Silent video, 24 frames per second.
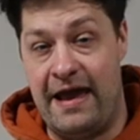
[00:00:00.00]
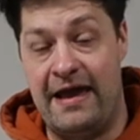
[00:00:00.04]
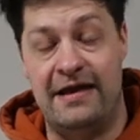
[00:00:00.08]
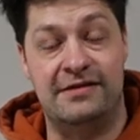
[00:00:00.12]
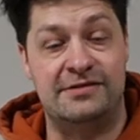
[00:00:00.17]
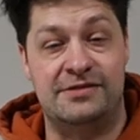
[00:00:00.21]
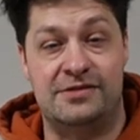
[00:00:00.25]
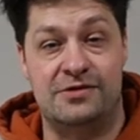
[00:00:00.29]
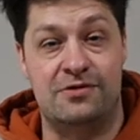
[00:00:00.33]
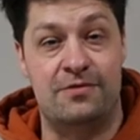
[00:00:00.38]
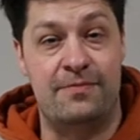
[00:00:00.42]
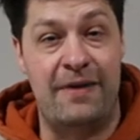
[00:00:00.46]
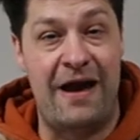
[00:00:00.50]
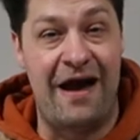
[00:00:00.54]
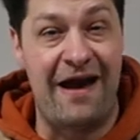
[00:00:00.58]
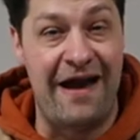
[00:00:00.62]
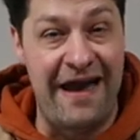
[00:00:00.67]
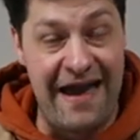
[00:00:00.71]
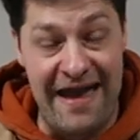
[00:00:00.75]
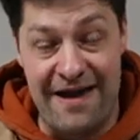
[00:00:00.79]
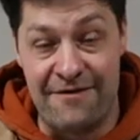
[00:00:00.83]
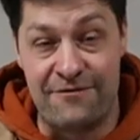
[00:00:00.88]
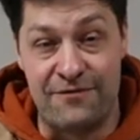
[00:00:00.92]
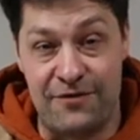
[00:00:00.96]
answer about
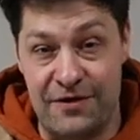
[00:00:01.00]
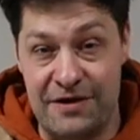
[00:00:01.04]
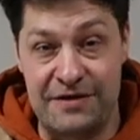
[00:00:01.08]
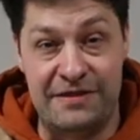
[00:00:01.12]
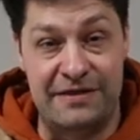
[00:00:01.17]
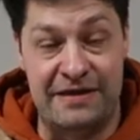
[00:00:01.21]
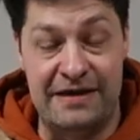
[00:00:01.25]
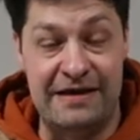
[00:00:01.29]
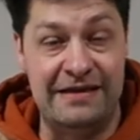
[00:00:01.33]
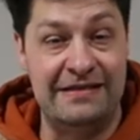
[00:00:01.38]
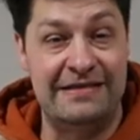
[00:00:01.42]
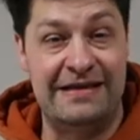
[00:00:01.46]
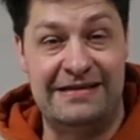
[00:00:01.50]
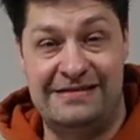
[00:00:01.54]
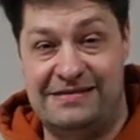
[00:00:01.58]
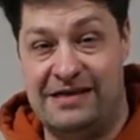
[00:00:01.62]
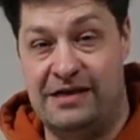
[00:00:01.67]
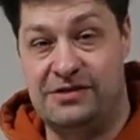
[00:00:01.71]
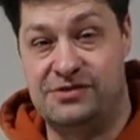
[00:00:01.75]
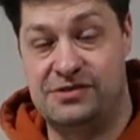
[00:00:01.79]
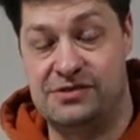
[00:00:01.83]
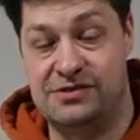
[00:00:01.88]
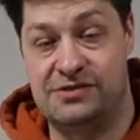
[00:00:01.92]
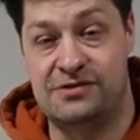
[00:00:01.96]
everything that
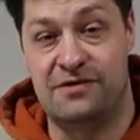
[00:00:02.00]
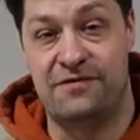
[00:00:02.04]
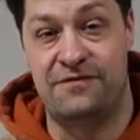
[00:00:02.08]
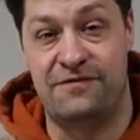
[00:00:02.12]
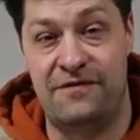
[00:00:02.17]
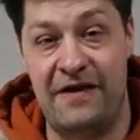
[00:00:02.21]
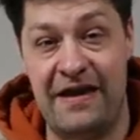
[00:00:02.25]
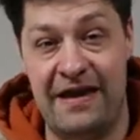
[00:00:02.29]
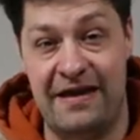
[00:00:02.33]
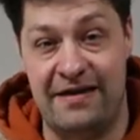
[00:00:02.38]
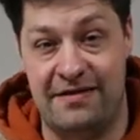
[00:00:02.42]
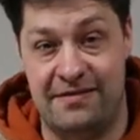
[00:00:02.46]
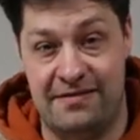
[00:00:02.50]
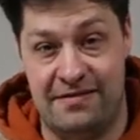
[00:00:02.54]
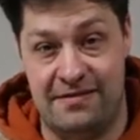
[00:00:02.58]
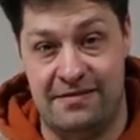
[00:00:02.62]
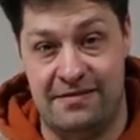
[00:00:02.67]
touches their faith.